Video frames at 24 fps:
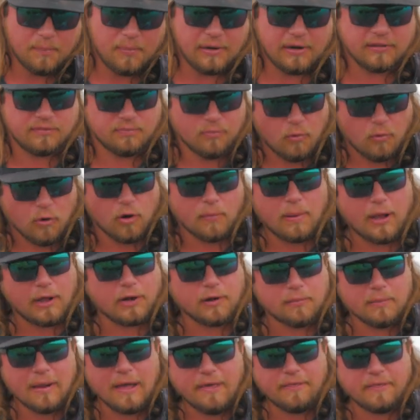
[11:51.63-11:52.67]
but it's more about
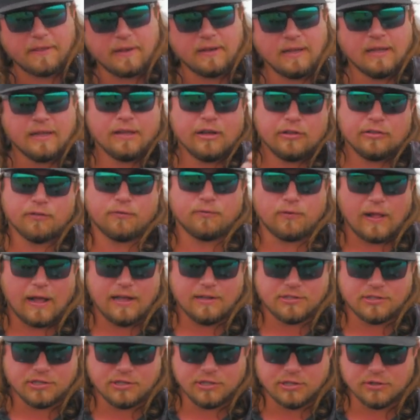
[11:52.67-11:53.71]
your method and the
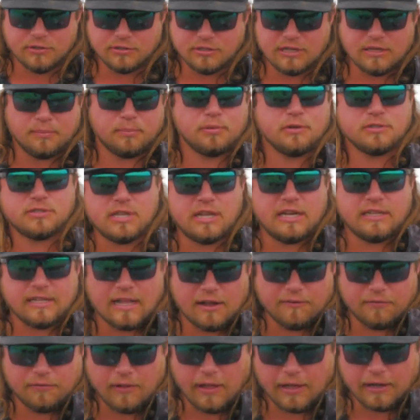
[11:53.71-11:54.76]
flies you use and presenting
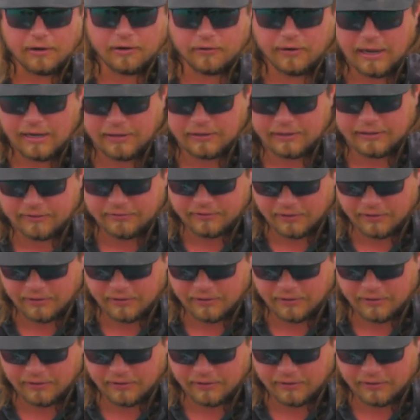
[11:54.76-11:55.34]
that fly correctly.